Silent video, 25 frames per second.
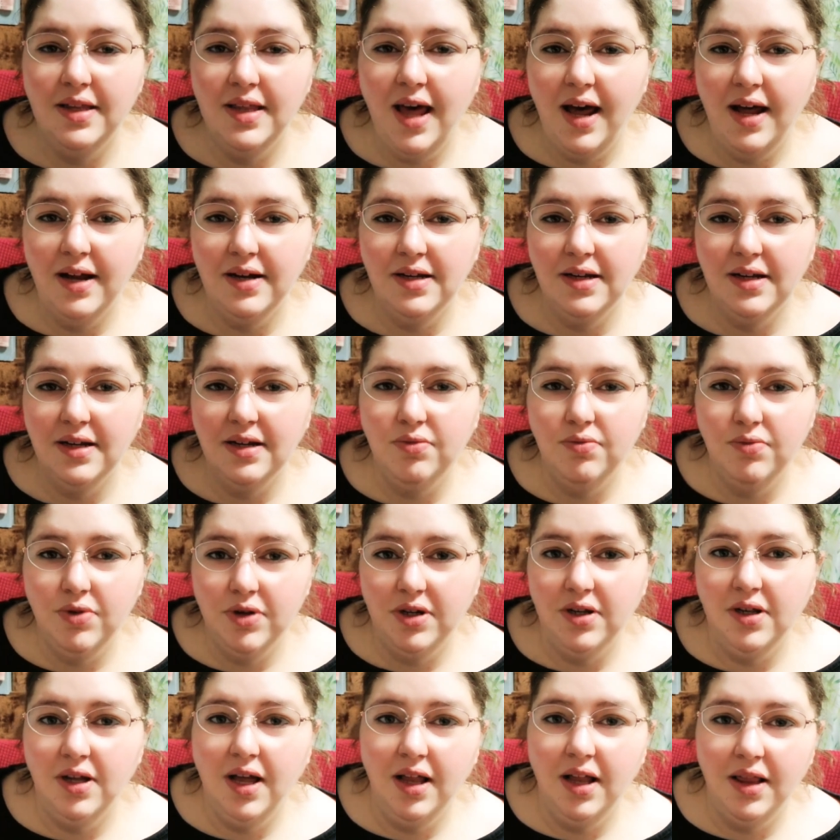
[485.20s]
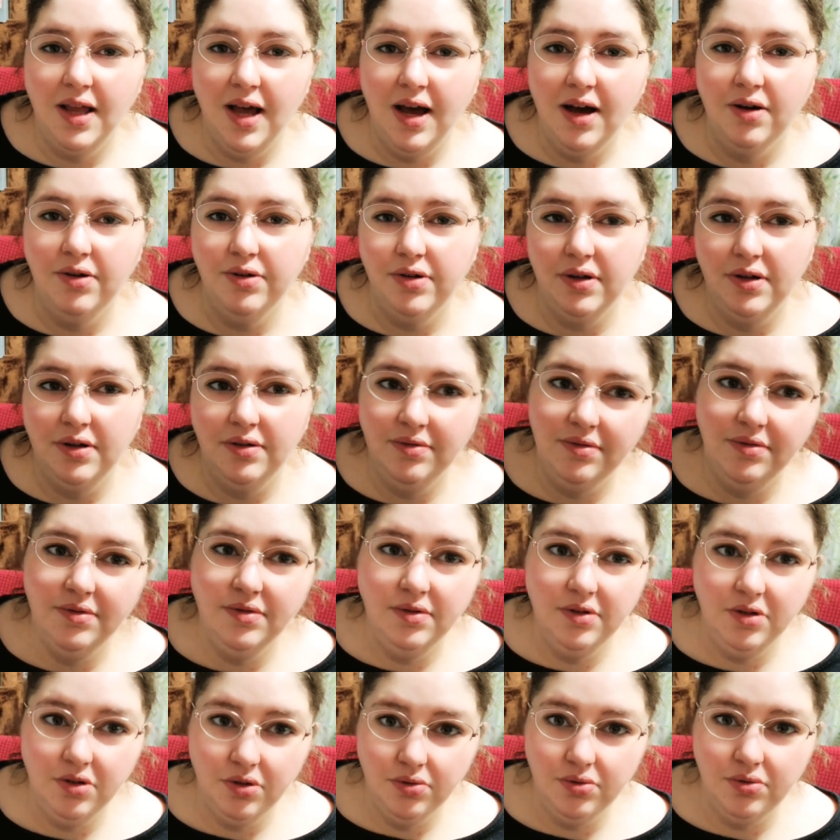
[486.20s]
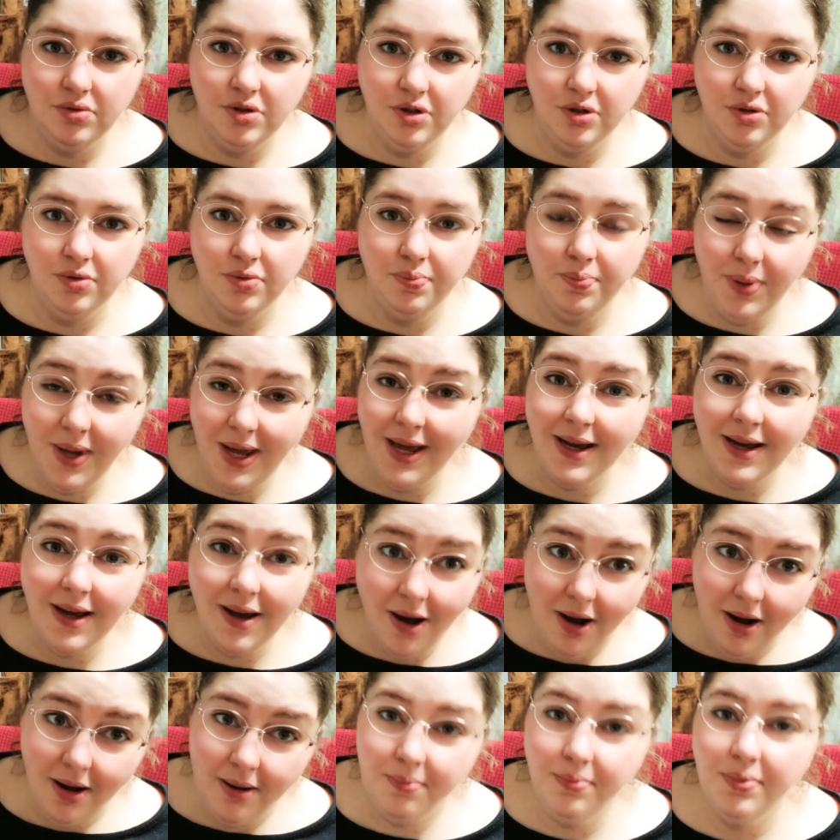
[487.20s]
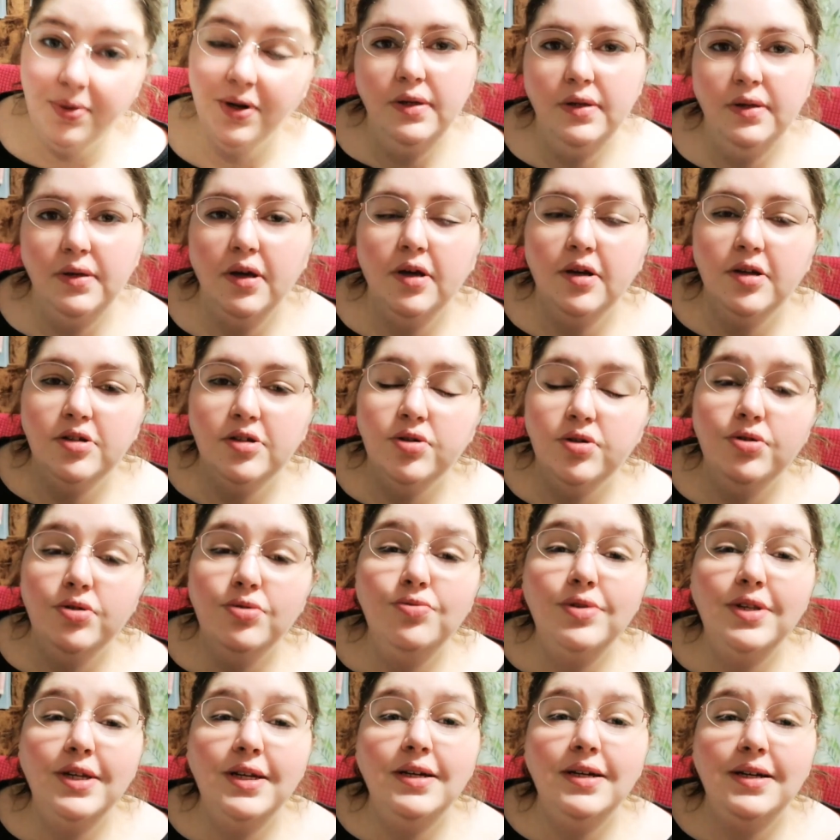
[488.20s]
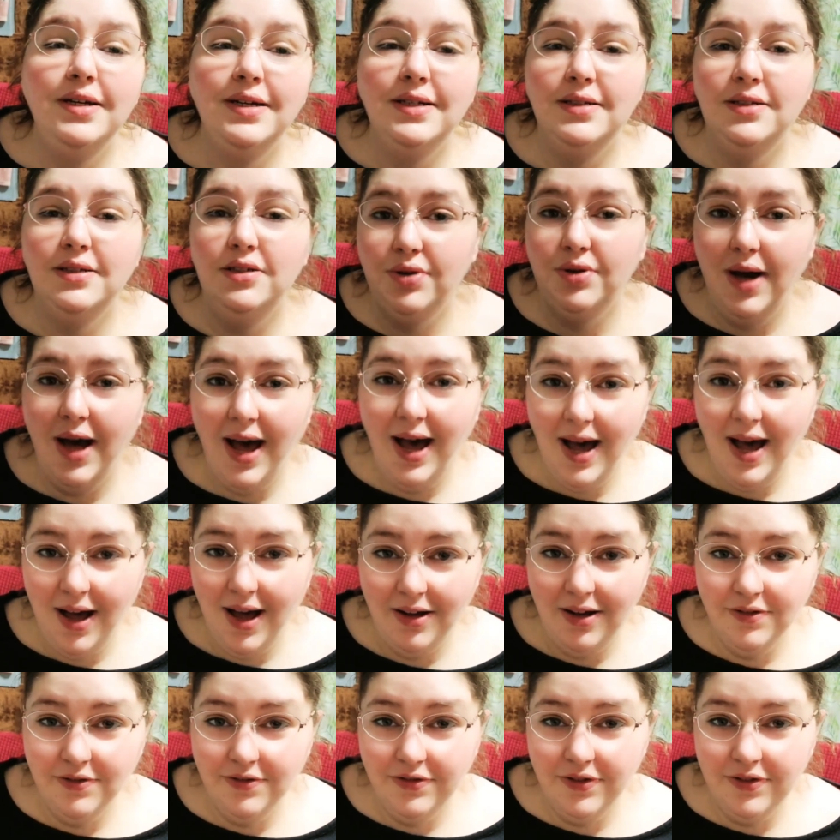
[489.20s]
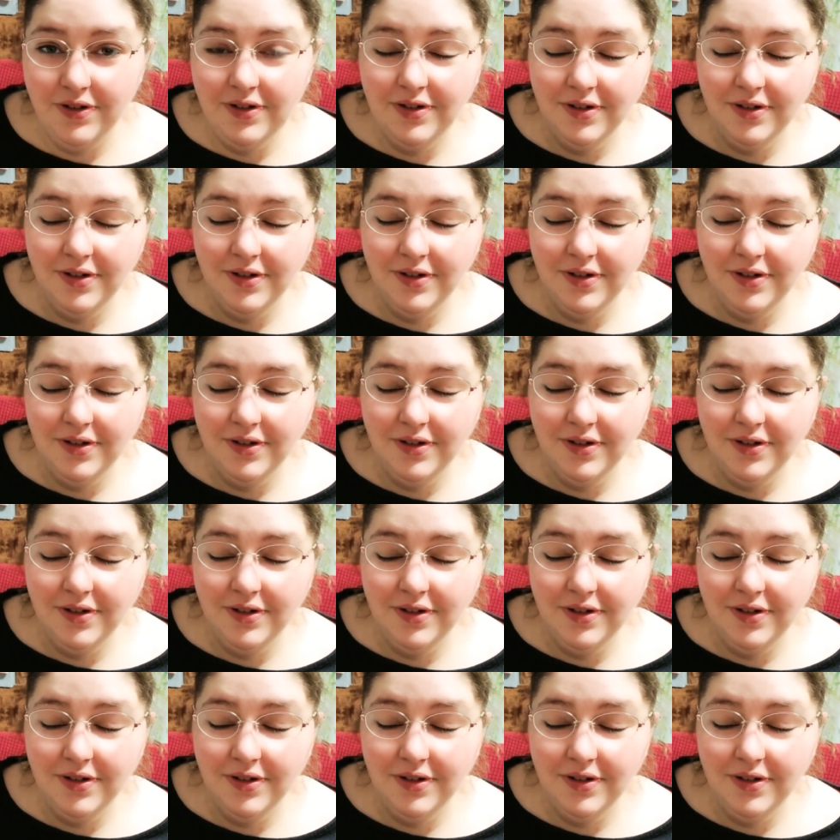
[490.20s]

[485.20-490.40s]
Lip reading: that will allow you to pick up. So you need to have